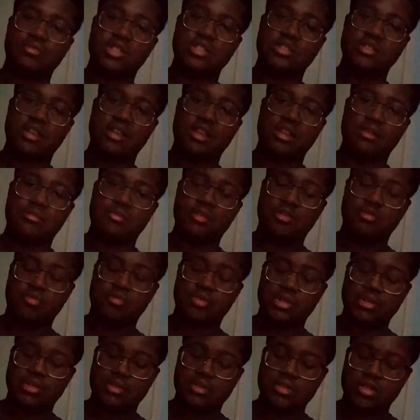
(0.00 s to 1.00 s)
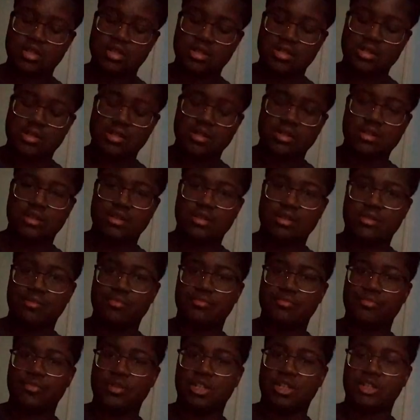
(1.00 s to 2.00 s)
dynamic 1, just to
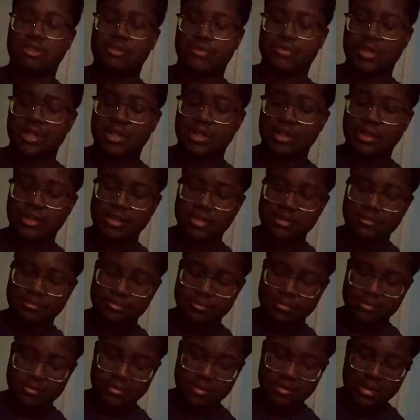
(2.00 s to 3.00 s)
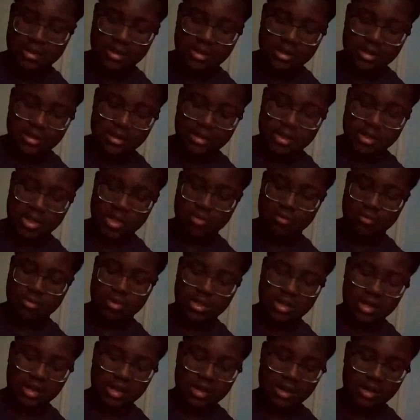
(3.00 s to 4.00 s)
clarify. And then you
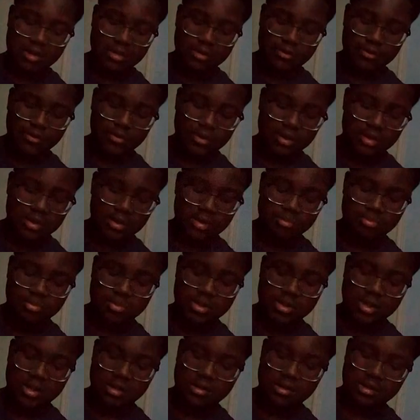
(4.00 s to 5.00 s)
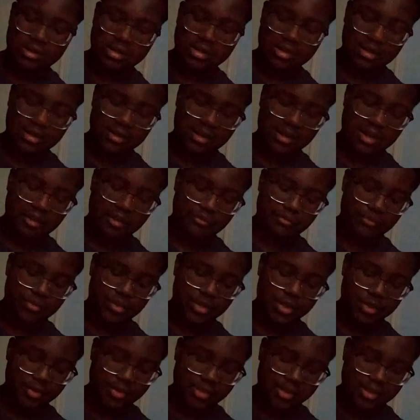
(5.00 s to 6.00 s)
have dotted half
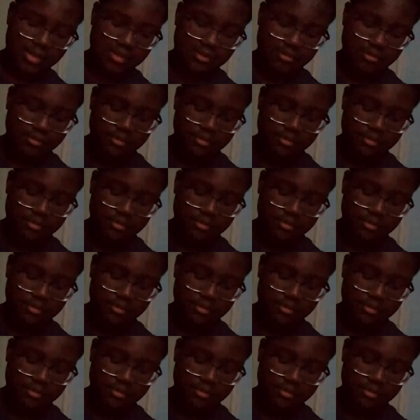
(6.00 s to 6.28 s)
notes.